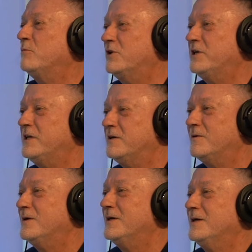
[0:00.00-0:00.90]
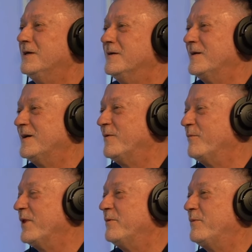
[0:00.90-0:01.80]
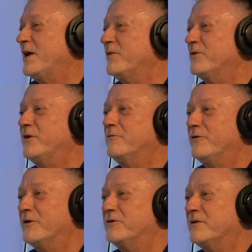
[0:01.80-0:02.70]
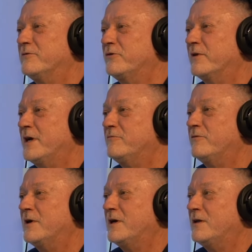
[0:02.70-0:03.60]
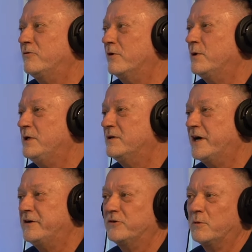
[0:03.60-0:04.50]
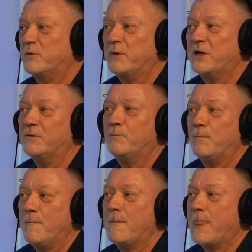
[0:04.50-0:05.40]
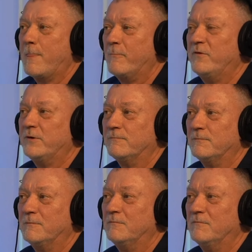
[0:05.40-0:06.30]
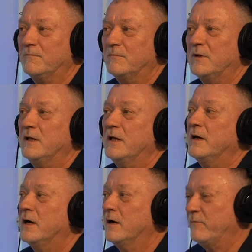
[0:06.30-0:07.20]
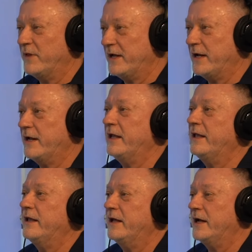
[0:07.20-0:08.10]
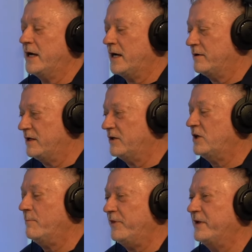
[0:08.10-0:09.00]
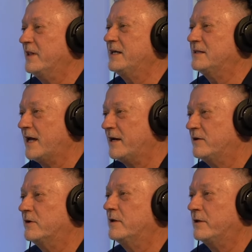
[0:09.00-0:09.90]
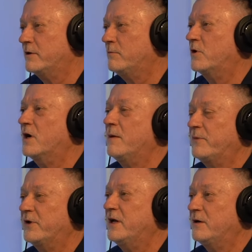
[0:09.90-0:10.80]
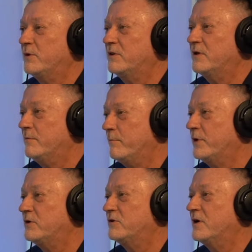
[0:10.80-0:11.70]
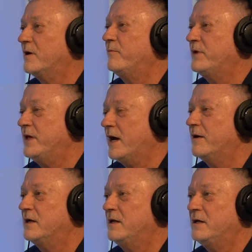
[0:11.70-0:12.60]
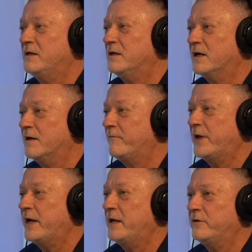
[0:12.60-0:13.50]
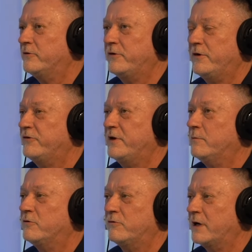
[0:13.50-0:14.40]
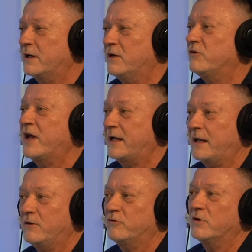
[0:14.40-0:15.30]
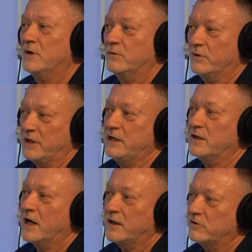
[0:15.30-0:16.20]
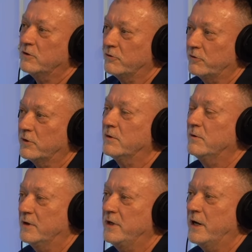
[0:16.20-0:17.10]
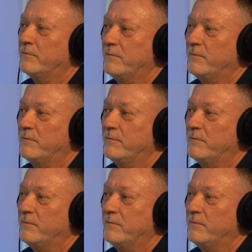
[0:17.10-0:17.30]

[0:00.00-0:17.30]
clean um, wow. about the sinfulness of his life and so he died a sober man wow and how mm. about your father you, um, did he do the same? Uh, something like that. It's a little more complicated with him, but um, yeah, he. Uh, I hadn't seen him drink in decades when he died too. So, okay. Yeah.